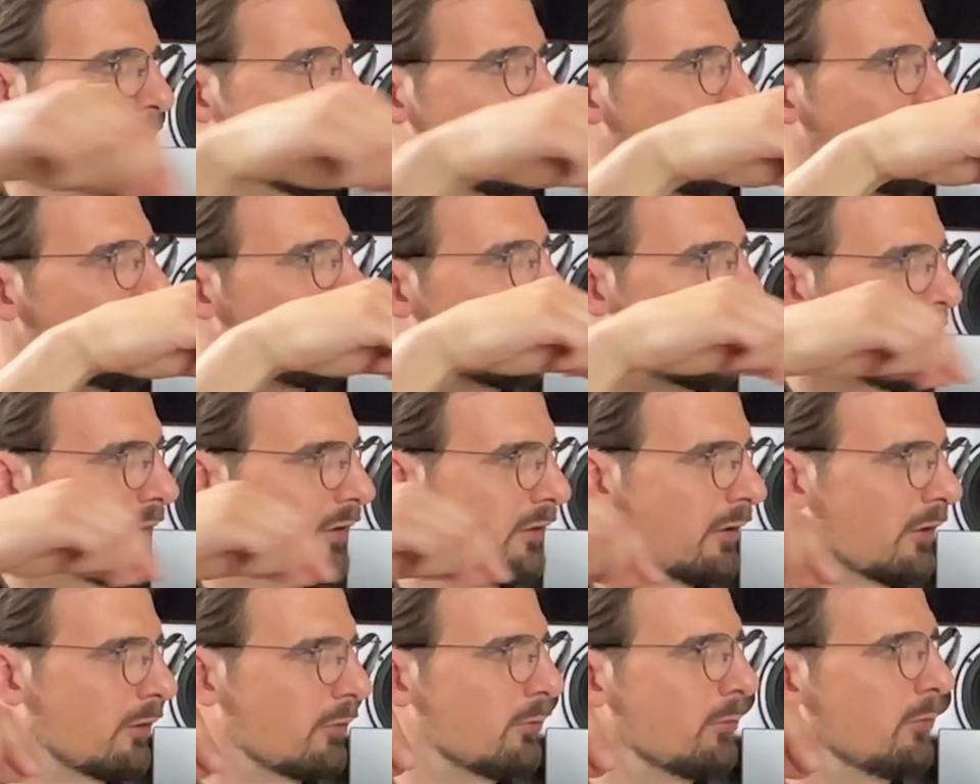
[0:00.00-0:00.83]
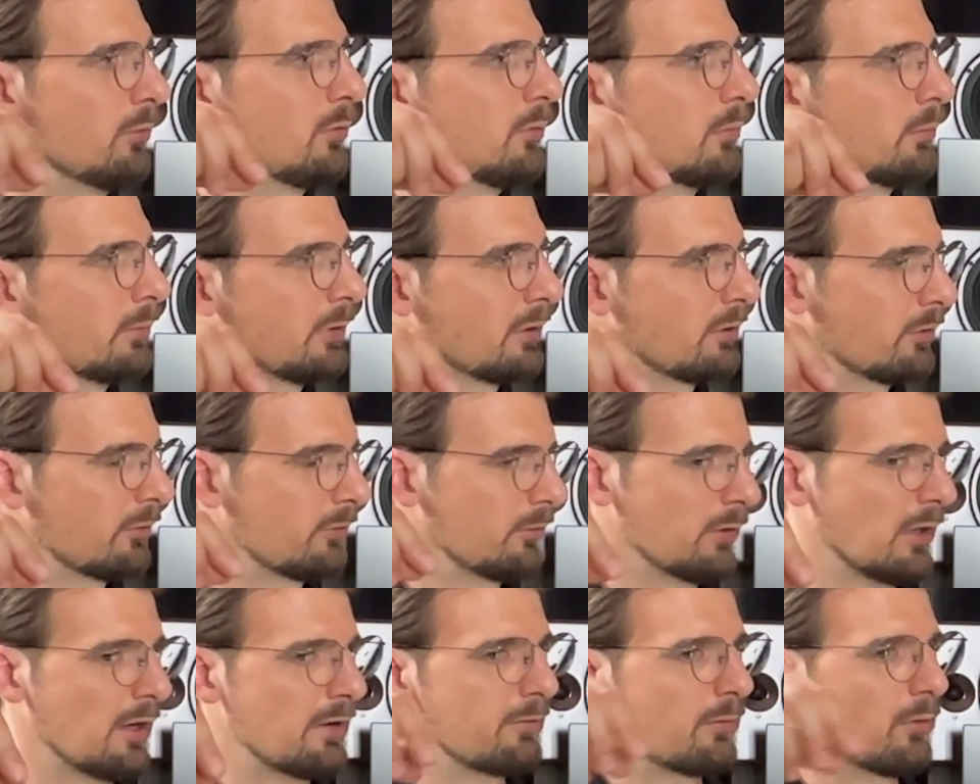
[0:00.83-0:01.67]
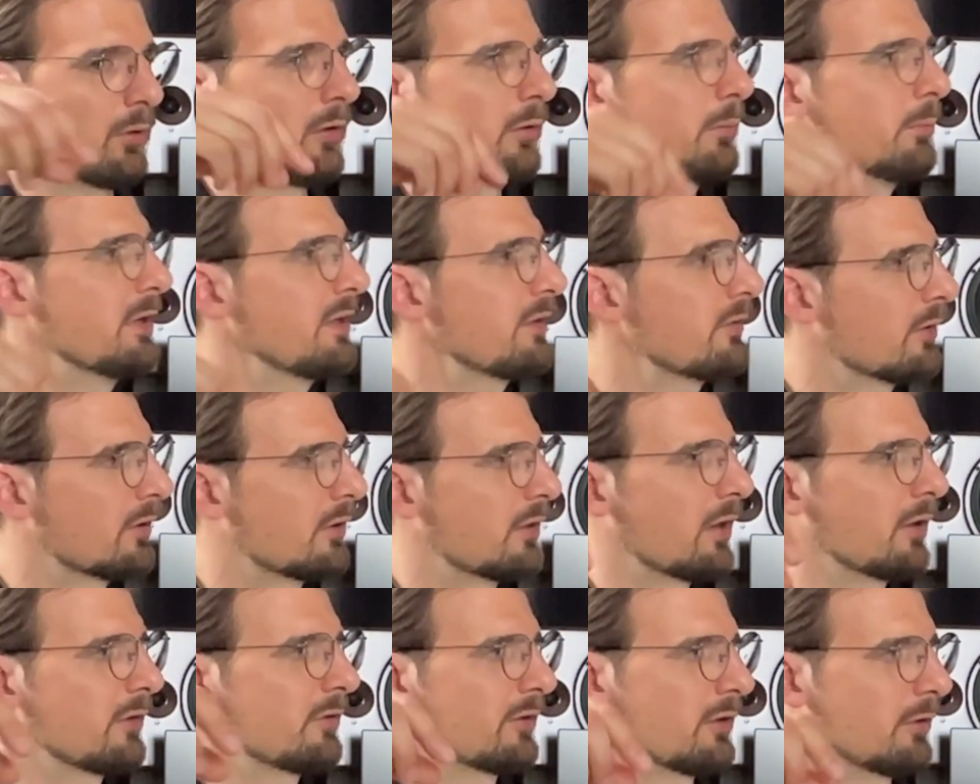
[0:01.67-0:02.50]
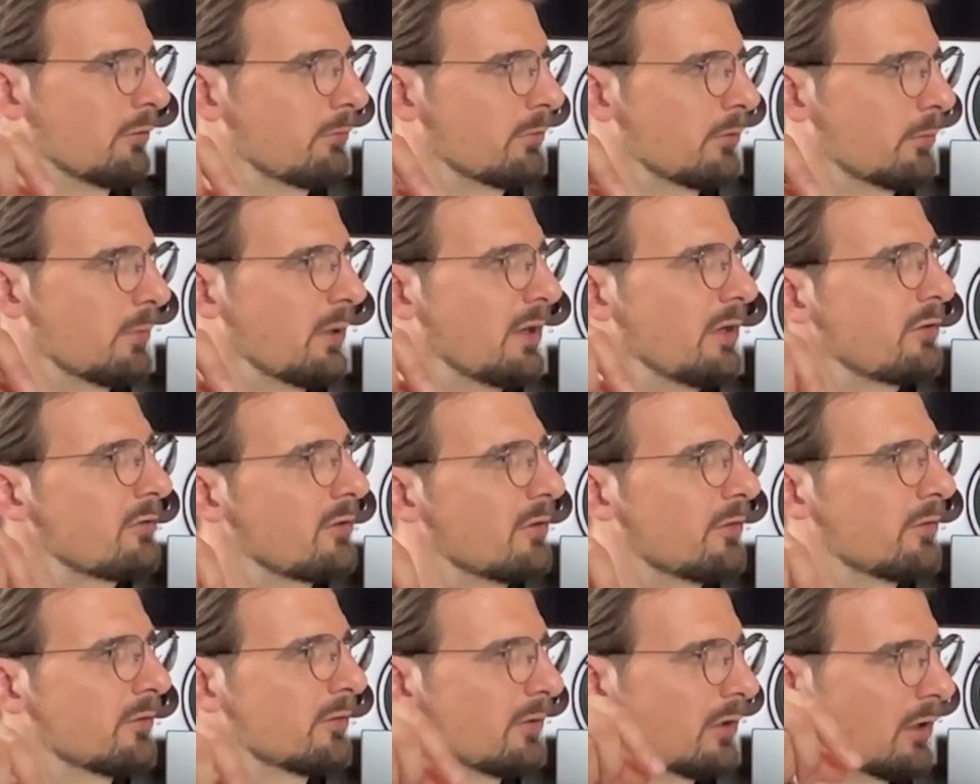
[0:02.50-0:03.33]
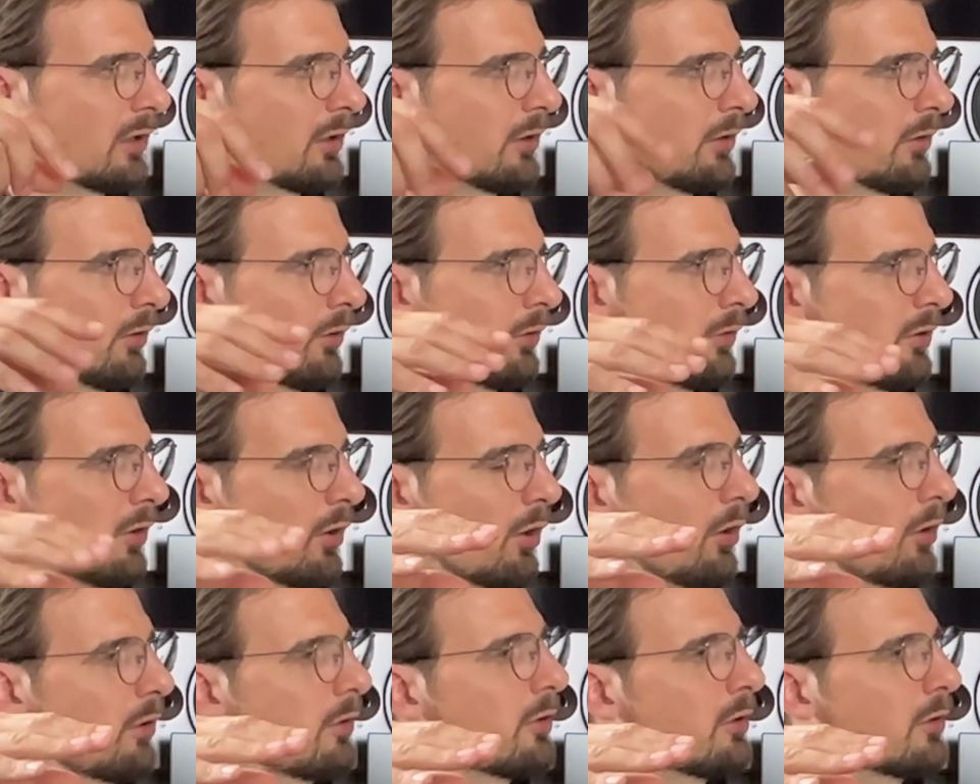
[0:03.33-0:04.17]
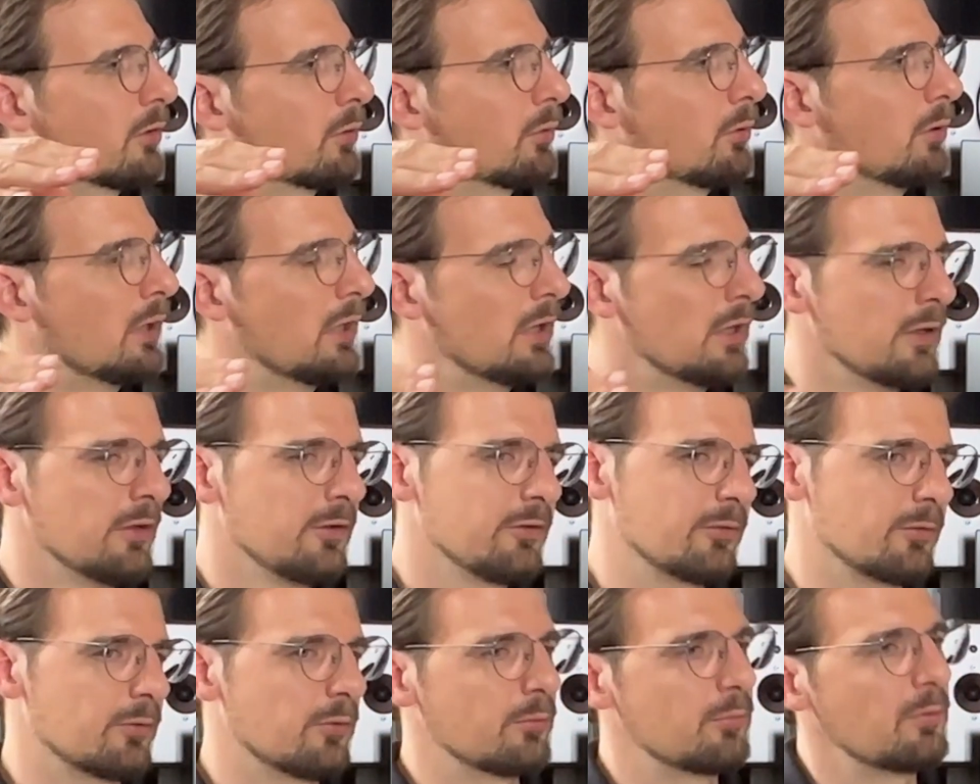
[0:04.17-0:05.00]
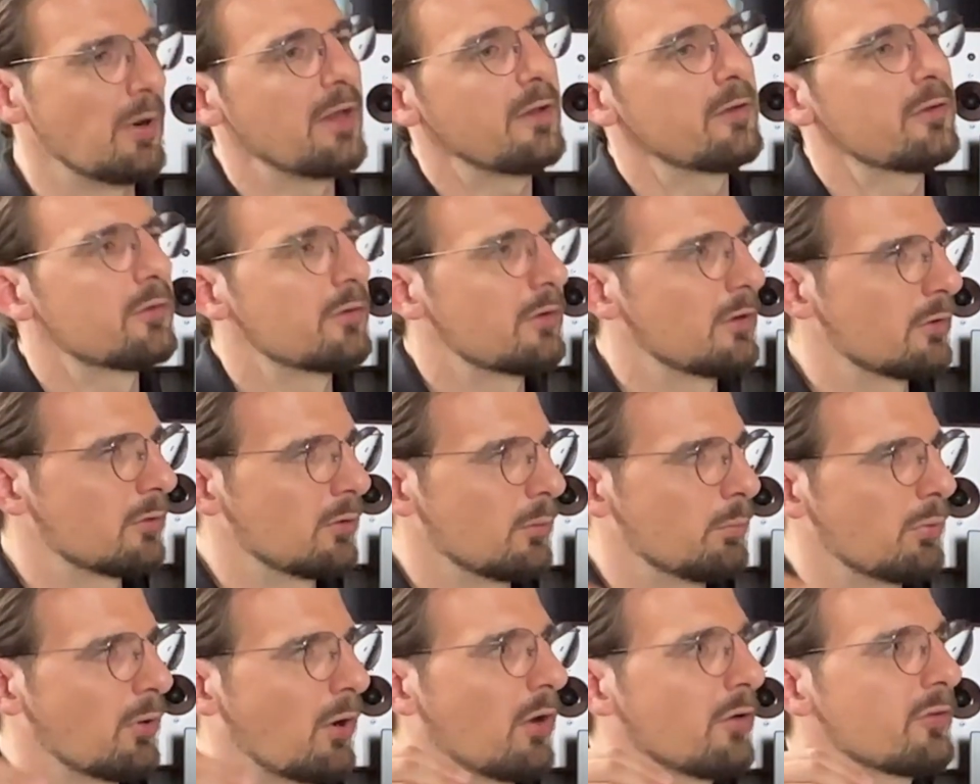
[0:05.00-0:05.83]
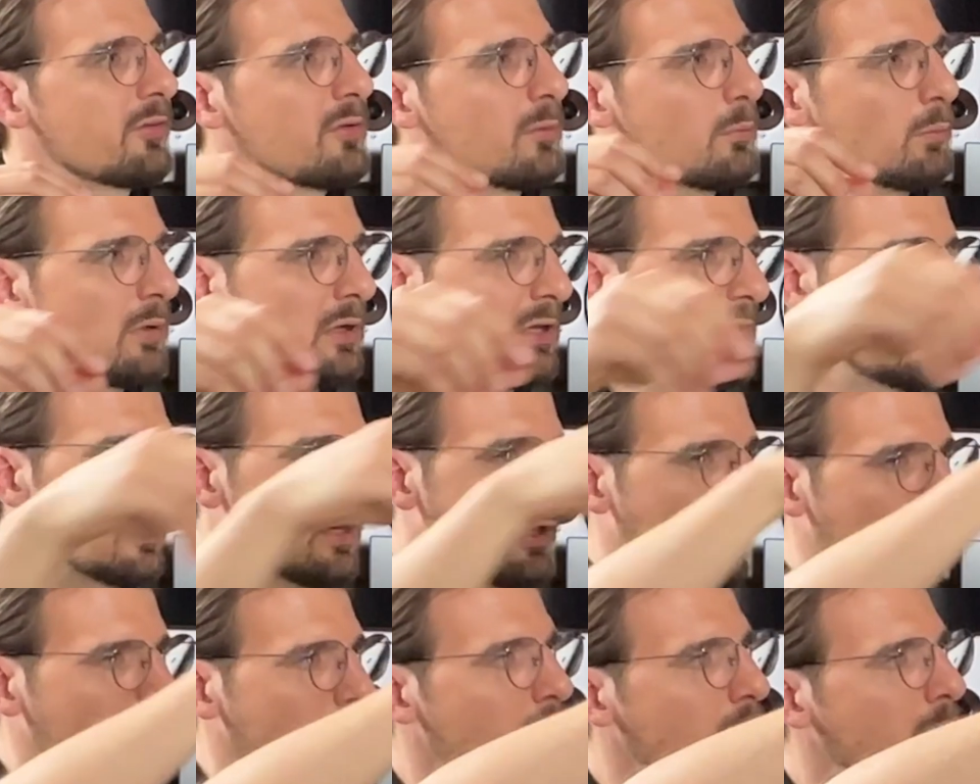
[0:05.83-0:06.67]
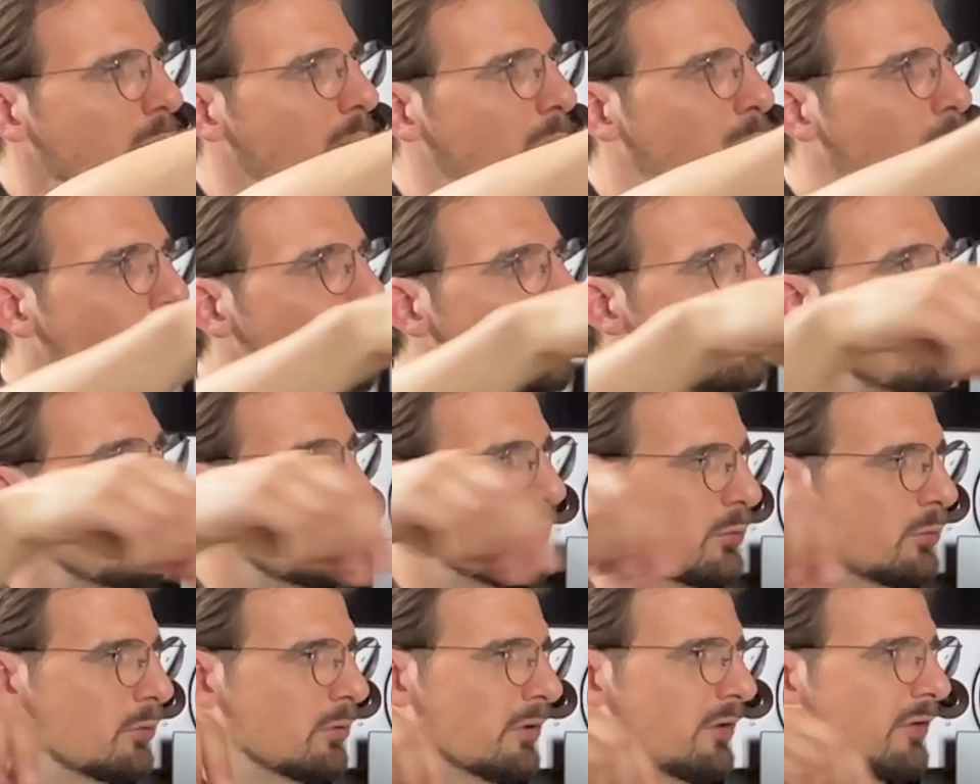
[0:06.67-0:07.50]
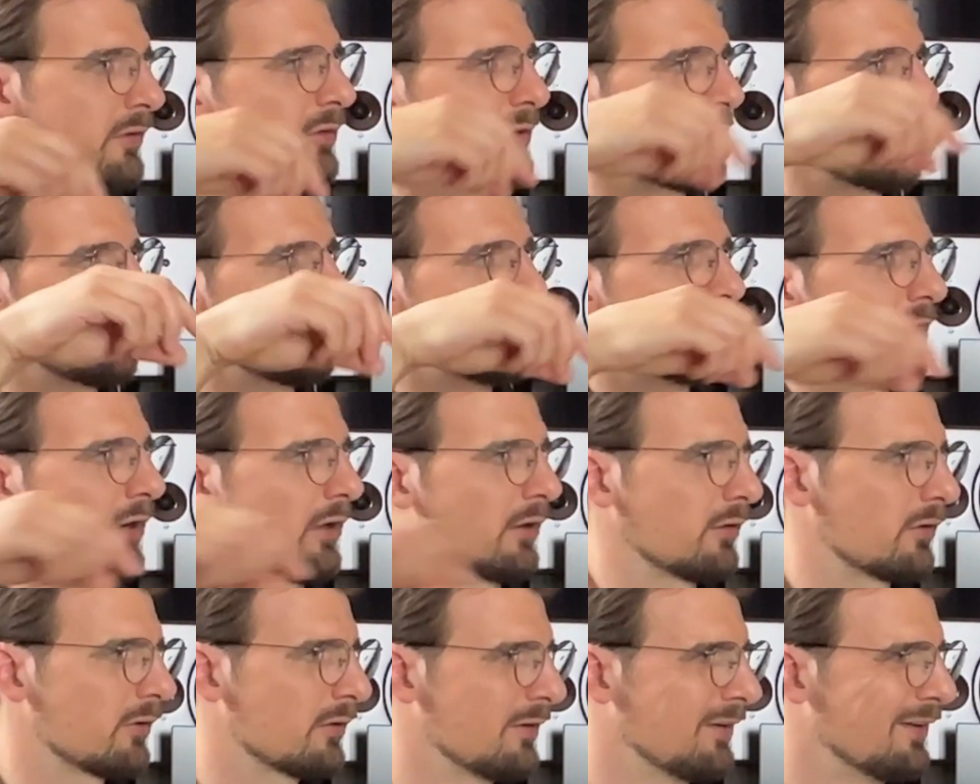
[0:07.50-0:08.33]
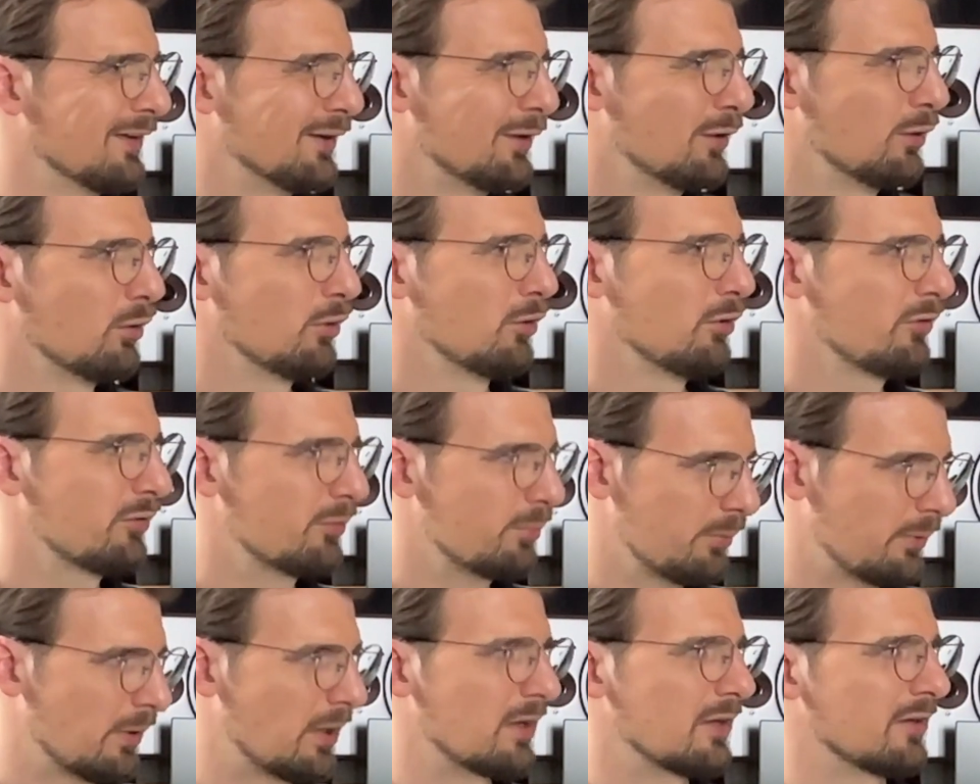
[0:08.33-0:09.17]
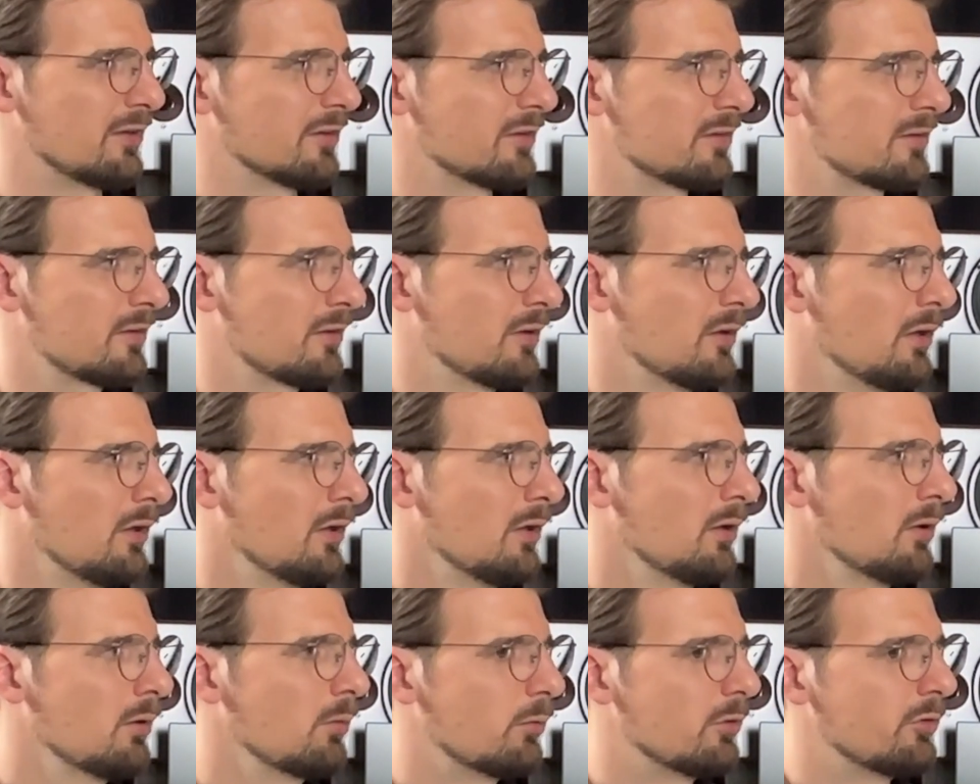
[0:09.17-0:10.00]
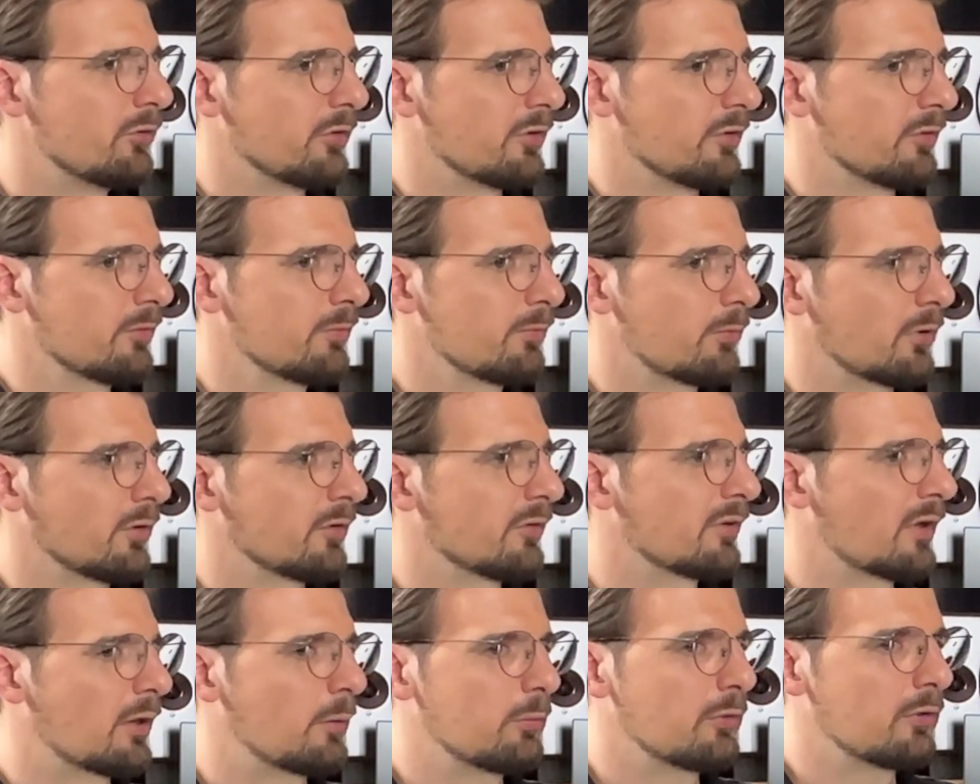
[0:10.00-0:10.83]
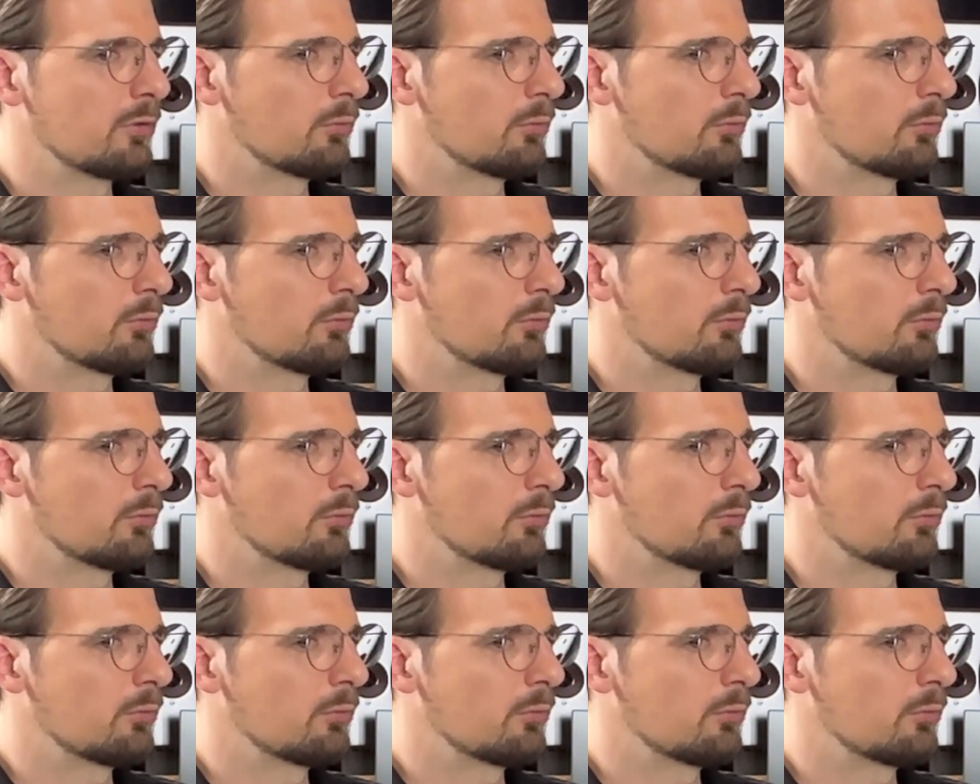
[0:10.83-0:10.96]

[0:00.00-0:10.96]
inside that room because you have all the metadata information still and all the audio. So the renderer could possibly like move you inside that space, which is, for example,